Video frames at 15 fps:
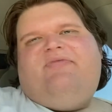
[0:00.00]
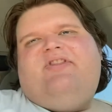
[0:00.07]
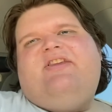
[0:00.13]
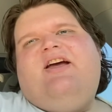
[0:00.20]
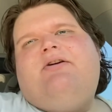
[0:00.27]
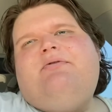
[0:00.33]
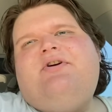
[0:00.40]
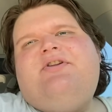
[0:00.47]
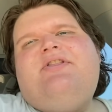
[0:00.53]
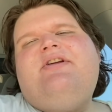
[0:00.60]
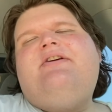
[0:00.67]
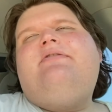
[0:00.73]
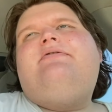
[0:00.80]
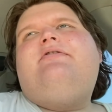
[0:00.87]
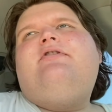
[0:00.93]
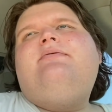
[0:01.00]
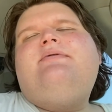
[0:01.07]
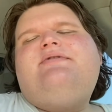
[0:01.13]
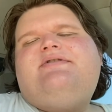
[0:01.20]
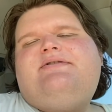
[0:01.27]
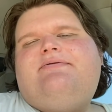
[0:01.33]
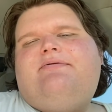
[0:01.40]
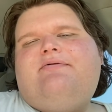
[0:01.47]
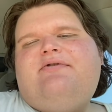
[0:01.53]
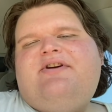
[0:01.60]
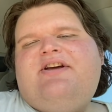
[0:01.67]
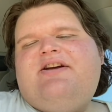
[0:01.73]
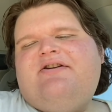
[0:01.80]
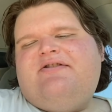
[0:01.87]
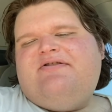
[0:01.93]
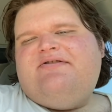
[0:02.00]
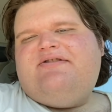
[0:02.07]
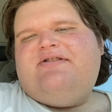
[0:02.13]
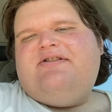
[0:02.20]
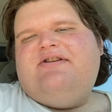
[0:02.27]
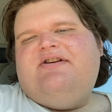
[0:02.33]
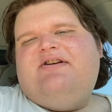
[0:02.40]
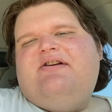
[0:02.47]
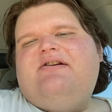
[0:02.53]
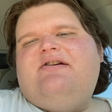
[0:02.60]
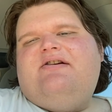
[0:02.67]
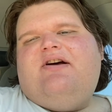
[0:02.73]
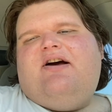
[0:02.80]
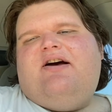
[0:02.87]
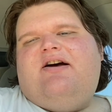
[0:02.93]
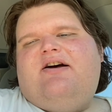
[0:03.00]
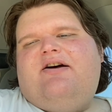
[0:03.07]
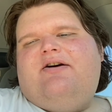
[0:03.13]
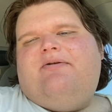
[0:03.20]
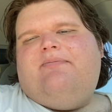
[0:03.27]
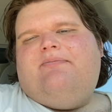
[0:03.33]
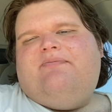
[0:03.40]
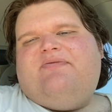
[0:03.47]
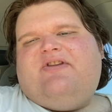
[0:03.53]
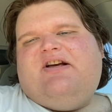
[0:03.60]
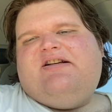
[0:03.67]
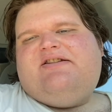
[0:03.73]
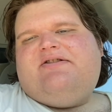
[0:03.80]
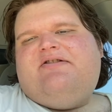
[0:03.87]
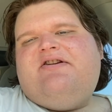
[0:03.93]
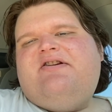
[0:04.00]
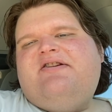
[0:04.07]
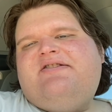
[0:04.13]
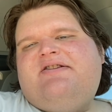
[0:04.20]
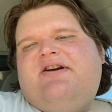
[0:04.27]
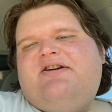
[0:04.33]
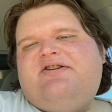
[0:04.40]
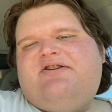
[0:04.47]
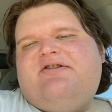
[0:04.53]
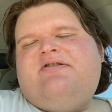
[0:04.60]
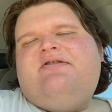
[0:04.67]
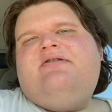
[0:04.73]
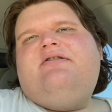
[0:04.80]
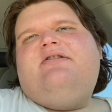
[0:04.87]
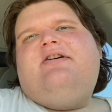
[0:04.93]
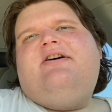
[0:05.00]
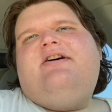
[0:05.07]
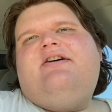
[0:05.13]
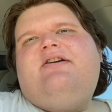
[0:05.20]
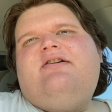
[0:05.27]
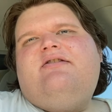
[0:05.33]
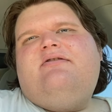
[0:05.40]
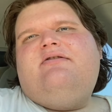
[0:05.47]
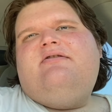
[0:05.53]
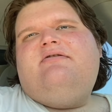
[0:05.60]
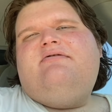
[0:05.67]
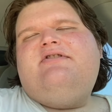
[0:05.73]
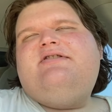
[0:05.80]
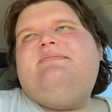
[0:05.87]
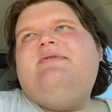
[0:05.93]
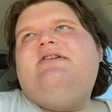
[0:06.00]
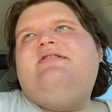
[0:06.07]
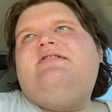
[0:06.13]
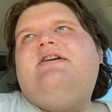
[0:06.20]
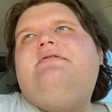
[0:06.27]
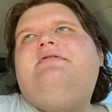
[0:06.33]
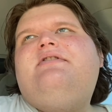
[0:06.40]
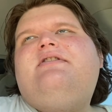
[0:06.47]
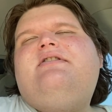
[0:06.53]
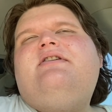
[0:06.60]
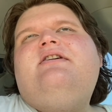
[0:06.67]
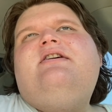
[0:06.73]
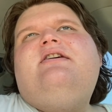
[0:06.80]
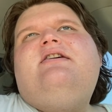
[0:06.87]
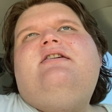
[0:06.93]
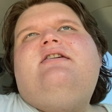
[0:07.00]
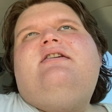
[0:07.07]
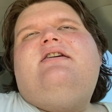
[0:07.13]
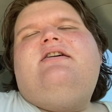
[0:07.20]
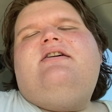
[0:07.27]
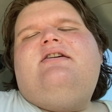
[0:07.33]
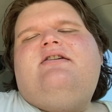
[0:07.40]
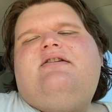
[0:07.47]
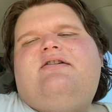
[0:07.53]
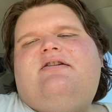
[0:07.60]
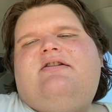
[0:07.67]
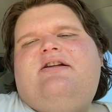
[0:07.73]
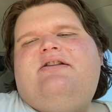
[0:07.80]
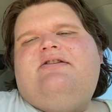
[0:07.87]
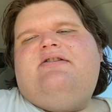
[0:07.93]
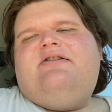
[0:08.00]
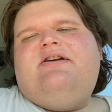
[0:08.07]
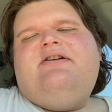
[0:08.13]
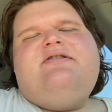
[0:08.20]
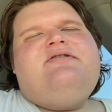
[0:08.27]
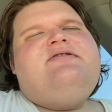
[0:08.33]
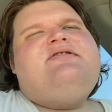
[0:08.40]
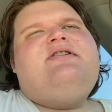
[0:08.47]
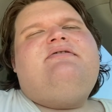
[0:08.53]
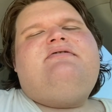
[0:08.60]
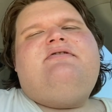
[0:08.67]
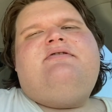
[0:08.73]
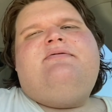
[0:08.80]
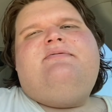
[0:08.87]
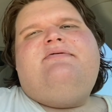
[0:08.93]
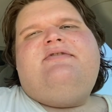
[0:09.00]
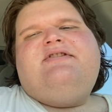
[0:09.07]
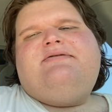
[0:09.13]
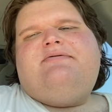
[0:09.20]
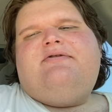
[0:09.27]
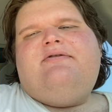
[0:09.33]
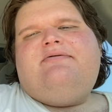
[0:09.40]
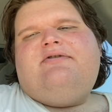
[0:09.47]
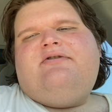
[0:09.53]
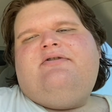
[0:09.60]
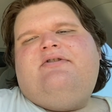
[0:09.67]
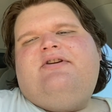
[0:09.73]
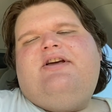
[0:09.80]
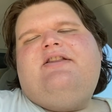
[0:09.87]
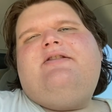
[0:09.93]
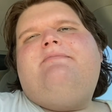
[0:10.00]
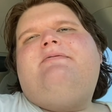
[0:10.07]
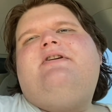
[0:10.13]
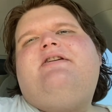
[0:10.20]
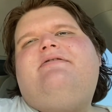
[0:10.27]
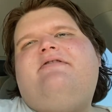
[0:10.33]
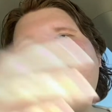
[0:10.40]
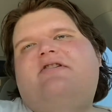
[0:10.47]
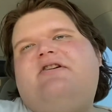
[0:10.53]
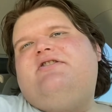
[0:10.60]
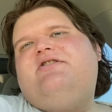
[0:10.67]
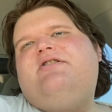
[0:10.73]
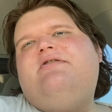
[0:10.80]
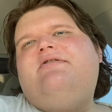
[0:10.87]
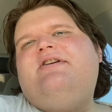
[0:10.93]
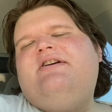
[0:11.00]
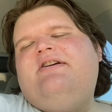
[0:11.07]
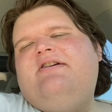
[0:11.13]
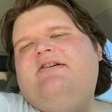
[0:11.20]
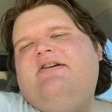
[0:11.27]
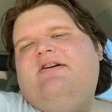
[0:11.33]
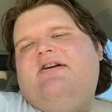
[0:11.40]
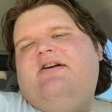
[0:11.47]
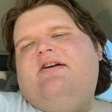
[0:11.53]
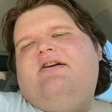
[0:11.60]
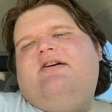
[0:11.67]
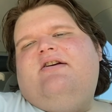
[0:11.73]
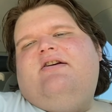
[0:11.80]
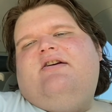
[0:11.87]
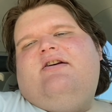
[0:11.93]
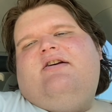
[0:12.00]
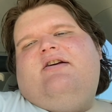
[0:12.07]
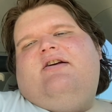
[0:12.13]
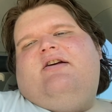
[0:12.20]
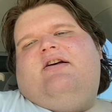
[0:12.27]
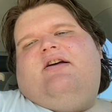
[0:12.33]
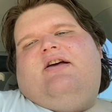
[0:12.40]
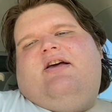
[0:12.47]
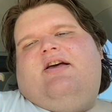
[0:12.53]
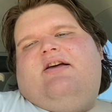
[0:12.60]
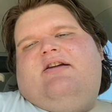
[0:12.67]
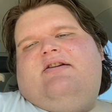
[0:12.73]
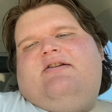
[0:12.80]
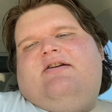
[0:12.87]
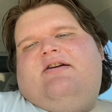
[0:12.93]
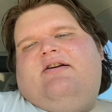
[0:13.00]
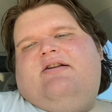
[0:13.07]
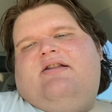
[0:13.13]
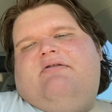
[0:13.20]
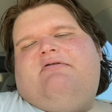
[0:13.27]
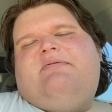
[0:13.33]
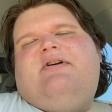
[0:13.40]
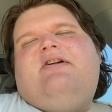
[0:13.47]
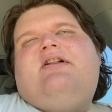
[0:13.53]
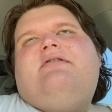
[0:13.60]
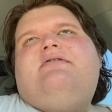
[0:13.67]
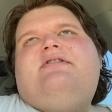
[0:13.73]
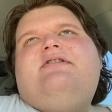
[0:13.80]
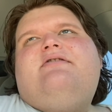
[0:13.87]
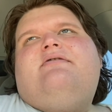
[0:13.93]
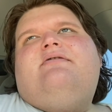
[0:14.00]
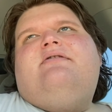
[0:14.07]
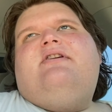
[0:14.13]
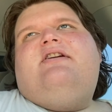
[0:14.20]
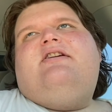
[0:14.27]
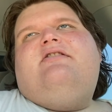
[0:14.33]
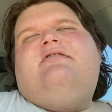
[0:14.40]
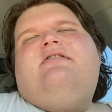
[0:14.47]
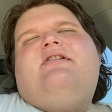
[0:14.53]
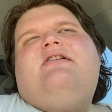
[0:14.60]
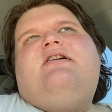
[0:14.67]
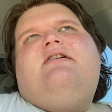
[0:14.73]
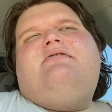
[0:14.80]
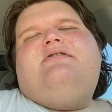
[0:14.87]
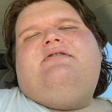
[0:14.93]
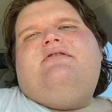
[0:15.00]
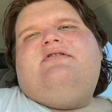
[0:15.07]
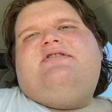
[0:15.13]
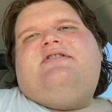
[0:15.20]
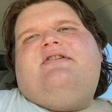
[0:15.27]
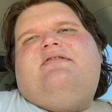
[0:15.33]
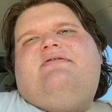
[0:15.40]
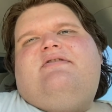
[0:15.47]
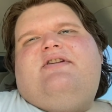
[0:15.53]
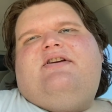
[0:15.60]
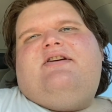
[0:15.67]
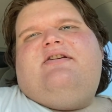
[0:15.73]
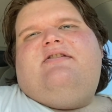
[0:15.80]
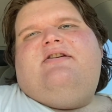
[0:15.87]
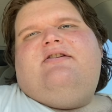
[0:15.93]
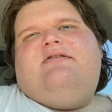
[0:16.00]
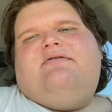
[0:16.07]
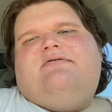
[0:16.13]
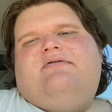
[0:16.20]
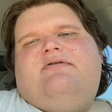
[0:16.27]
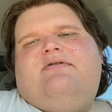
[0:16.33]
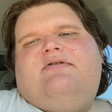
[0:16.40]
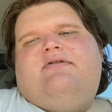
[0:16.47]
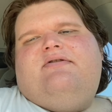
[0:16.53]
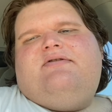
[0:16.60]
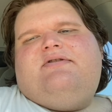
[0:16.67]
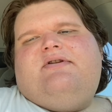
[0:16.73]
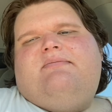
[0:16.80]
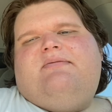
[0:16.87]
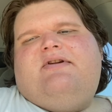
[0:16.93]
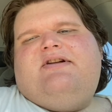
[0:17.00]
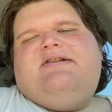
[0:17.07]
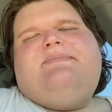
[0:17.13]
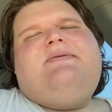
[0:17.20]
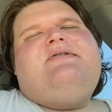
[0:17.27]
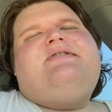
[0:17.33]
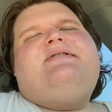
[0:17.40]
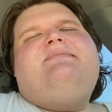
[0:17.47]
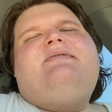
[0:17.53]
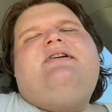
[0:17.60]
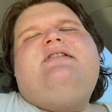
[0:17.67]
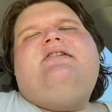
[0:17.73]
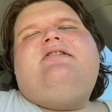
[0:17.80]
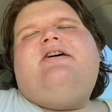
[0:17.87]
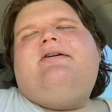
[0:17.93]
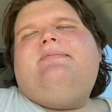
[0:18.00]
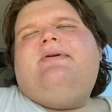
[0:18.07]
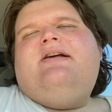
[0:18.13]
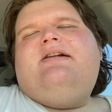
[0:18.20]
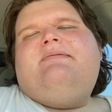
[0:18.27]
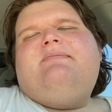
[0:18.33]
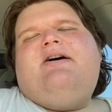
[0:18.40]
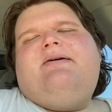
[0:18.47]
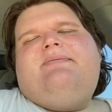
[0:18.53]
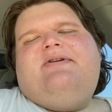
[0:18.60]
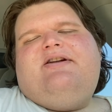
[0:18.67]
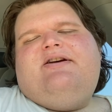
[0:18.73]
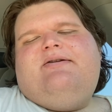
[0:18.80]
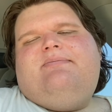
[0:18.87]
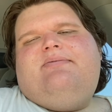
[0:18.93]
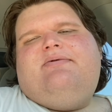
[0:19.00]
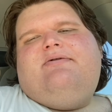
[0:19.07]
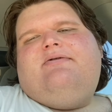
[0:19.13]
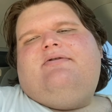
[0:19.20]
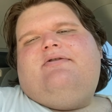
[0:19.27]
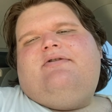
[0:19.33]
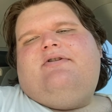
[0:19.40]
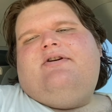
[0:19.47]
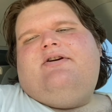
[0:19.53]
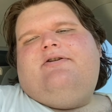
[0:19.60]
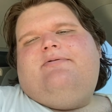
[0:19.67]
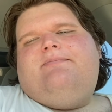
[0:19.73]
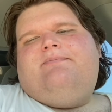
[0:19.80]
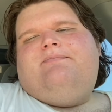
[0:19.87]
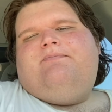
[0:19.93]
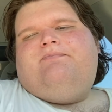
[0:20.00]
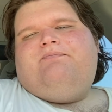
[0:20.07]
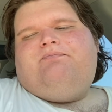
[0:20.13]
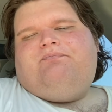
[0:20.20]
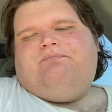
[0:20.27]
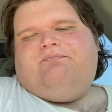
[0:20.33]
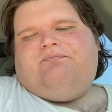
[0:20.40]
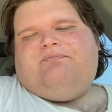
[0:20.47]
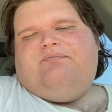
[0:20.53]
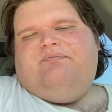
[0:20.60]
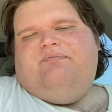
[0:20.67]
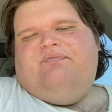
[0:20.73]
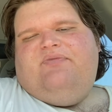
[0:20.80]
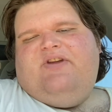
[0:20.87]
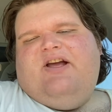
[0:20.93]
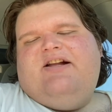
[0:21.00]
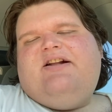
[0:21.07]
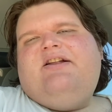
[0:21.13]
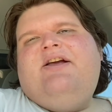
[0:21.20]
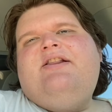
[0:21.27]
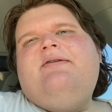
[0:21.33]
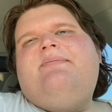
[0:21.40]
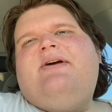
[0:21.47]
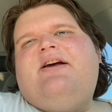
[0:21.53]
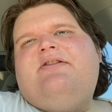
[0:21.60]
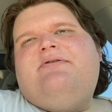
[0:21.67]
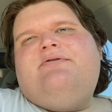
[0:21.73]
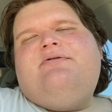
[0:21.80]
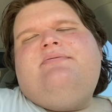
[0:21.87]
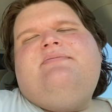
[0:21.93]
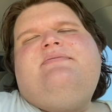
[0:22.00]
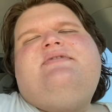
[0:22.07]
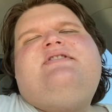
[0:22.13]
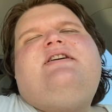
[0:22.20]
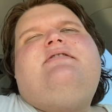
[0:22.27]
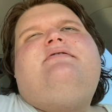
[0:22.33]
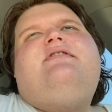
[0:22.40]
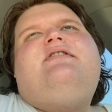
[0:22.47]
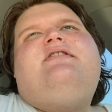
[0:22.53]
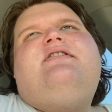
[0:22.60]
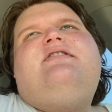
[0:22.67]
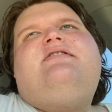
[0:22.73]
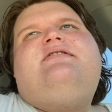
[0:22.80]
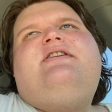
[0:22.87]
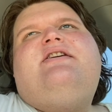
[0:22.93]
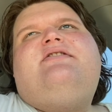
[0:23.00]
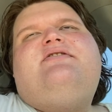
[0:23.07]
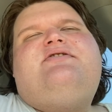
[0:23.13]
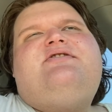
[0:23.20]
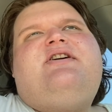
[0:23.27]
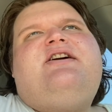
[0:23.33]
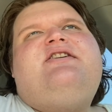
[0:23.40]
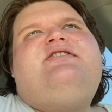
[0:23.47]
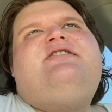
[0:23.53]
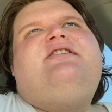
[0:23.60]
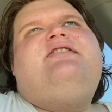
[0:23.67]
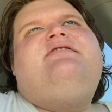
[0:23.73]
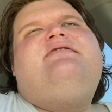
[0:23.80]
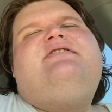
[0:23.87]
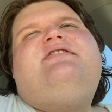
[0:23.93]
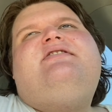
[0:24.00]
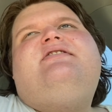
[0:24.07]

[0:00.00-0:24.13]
I worked there for almost 4 years. I started as an usher, which meant I would clean the theaters after the movies were over, get them ready for the showing, and that would be all I would do, you know. And then I would do other stuff, like, you know, if somebody spilled something in the lobby and mop it up, or clean the bathrooms, I would take the trash out